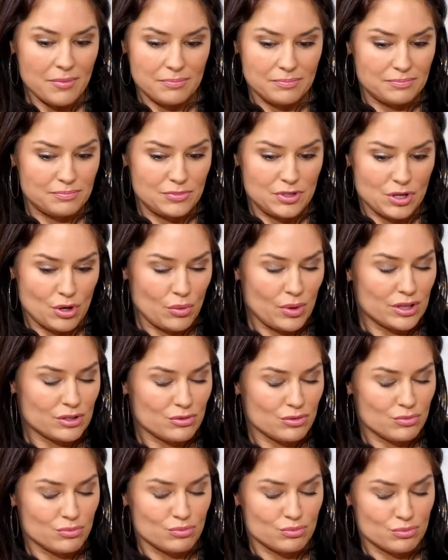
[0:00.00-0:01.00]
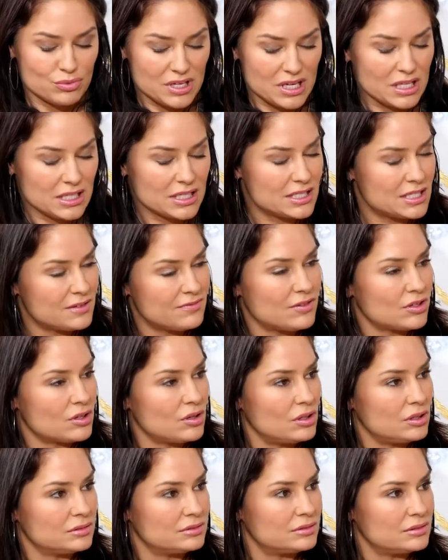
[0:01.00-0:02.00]
I, you know, went through really
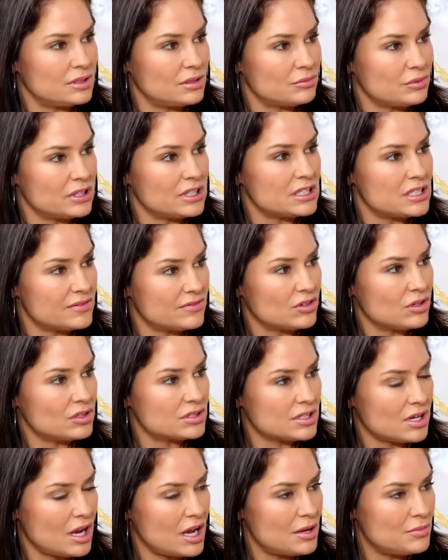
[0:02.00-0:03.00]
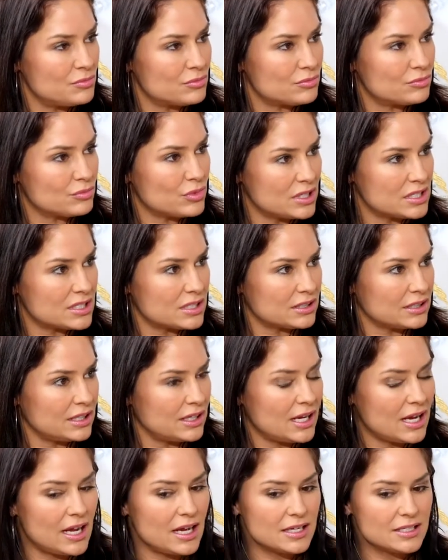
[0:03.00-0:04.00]
difficult, a really difficult time
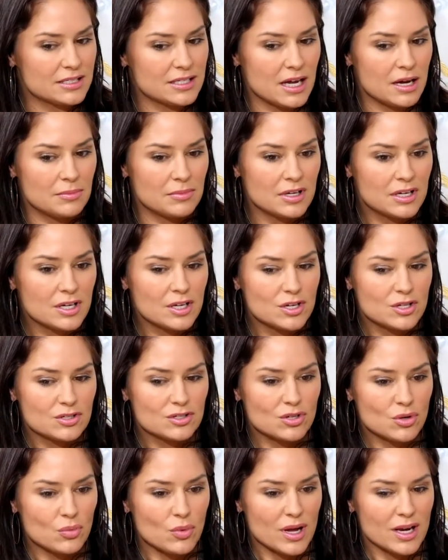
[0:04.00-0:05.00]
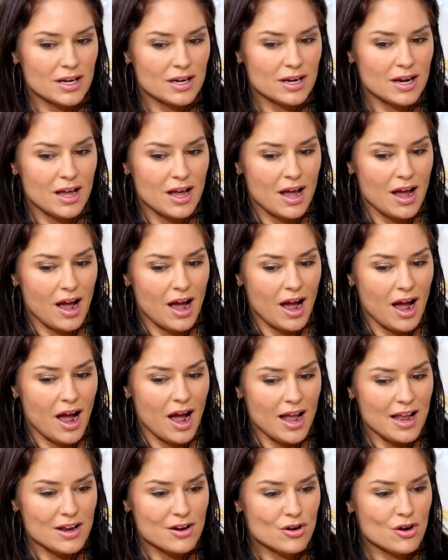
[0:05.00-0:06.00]
recently. And um, so when
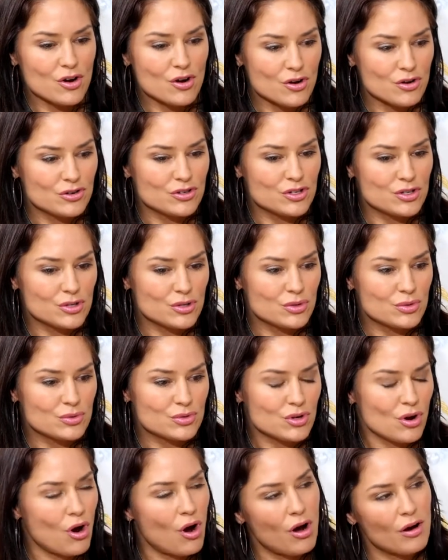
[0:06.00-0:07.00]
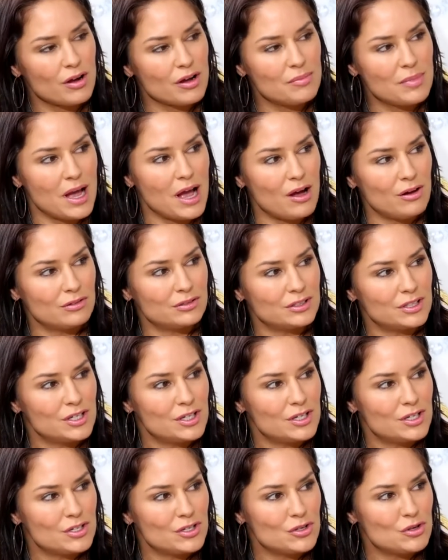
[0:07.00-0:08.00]
I heard you talk about
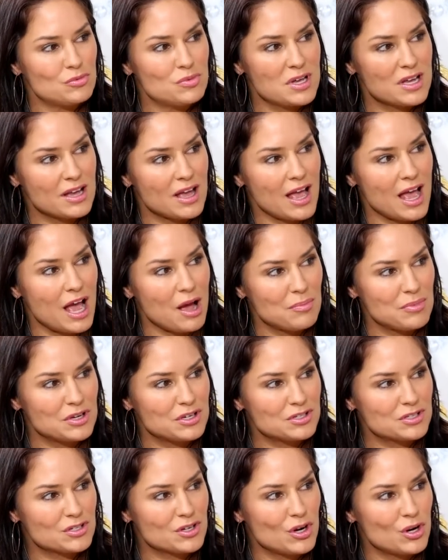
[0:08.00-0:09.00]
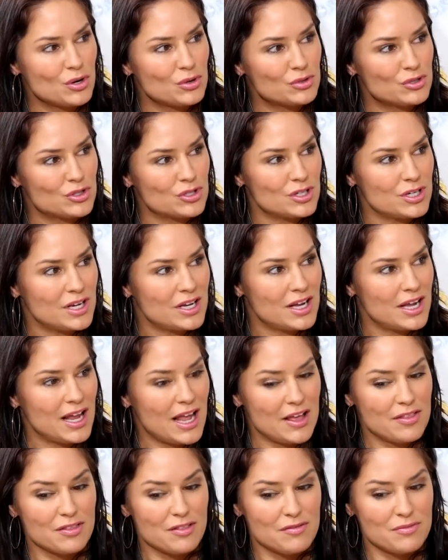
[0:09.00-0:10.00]
you being a happiness coach
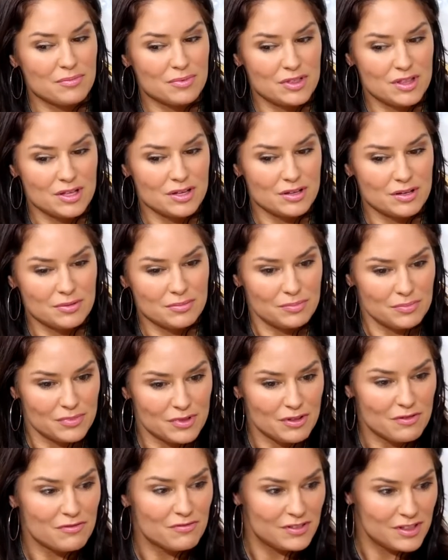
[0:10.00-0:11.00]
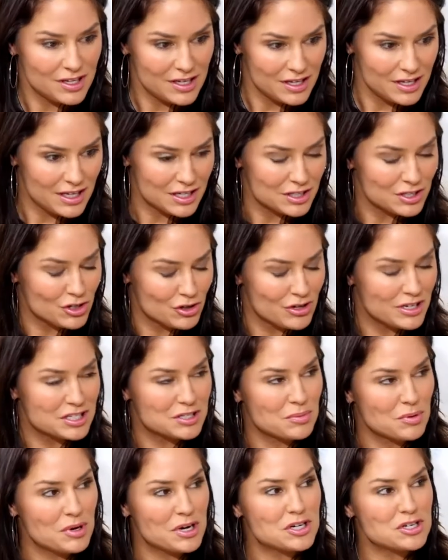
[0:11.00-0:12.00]
and the, the, the, the, in, your
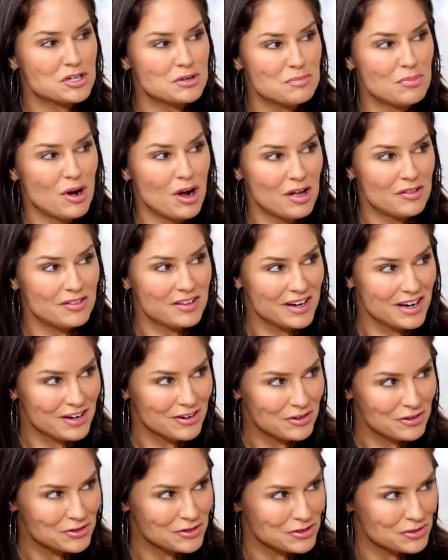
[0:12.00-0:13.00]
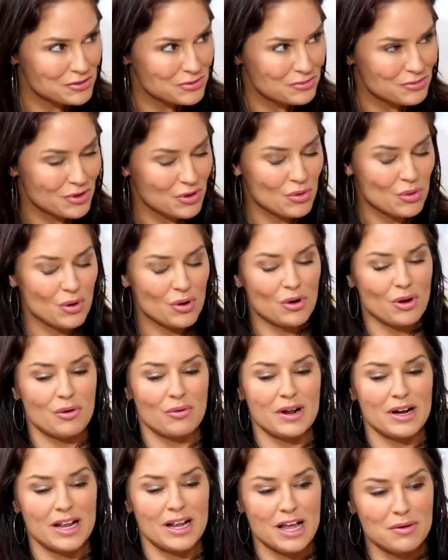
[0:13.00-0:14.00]
inspiration pod that I heard you record
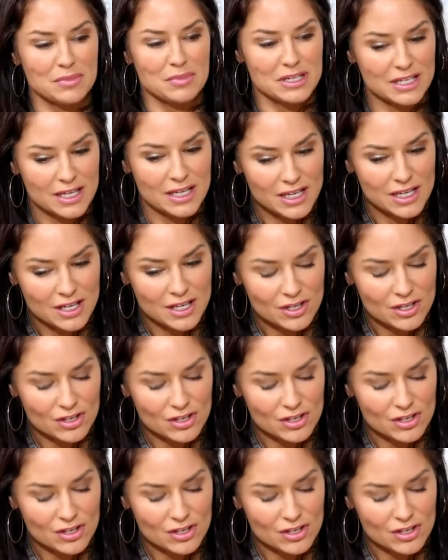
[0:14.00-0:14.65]
already, I mean,